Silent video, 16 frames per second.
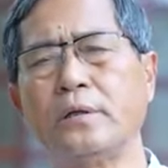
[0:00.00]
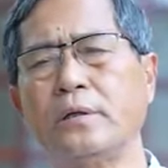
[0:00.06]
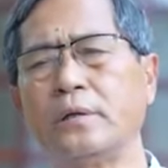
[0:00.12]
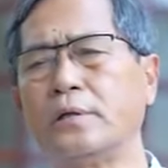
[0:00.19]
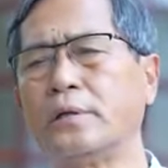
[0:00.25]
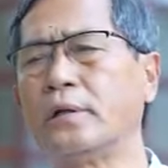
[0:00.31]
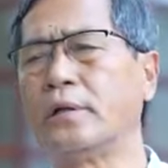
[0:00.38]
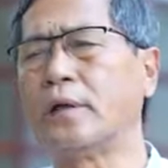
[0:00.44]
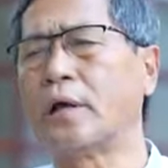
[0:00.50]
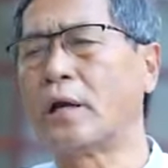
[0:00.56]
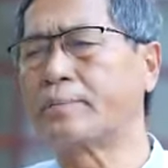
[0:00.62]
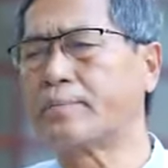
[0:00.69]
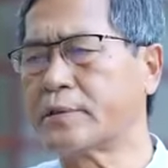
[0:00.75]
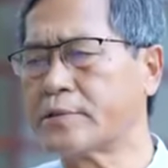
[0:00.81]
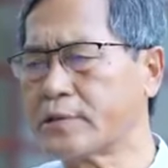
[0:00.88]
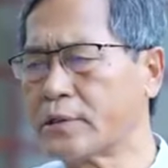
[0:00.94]
the
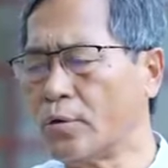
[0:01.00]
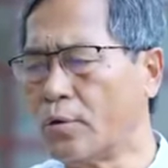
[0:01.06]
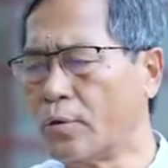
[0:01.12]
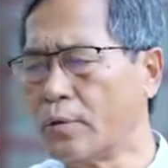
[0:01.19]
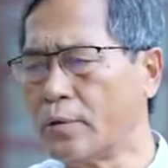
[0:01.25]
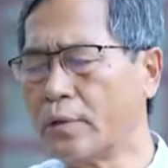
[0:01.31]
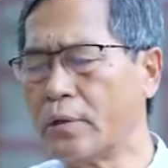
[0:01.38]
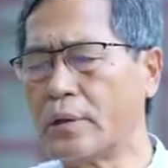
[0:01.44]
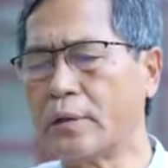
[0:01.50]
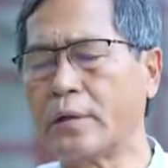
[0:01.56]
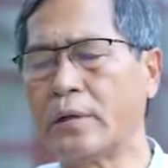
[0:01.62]
left as a whole